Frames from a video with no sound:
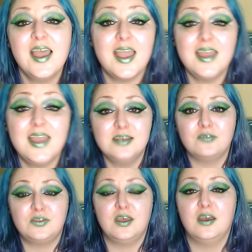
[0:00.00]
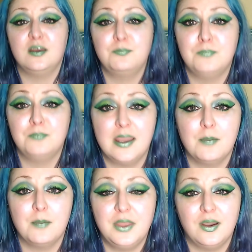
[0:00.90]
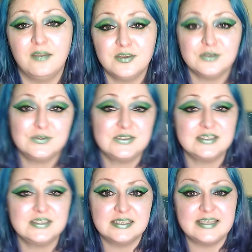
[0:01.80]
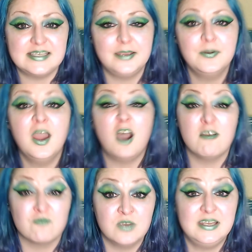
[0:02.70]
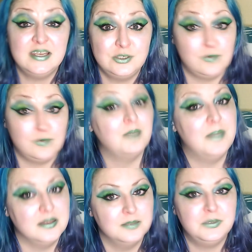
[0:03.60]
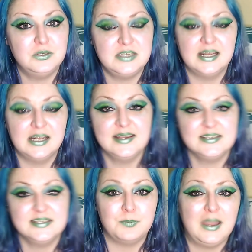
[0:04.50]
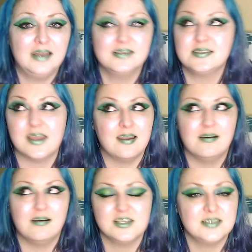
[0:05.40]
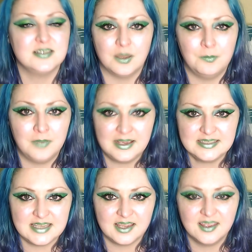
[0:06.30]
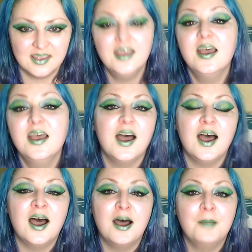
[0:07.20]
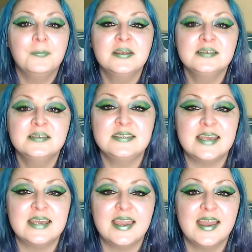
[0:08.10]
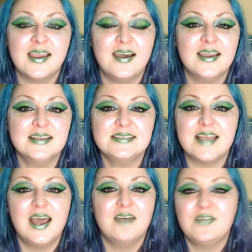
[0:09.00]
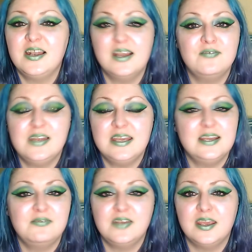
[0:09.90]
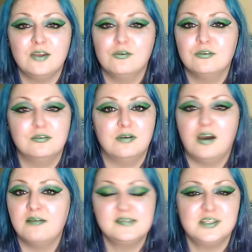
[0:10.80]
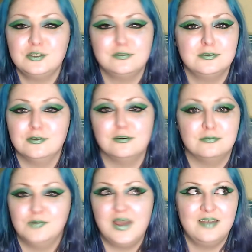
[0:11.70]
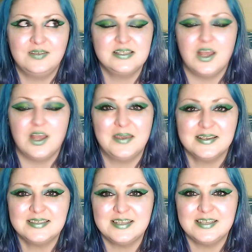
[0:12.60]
any of the makeup that I've used today. I really do recommend the Beauty Glazed palettes. They are just amazing. Take care, guys. Have a lovely evening or afternoon or whatever time it is that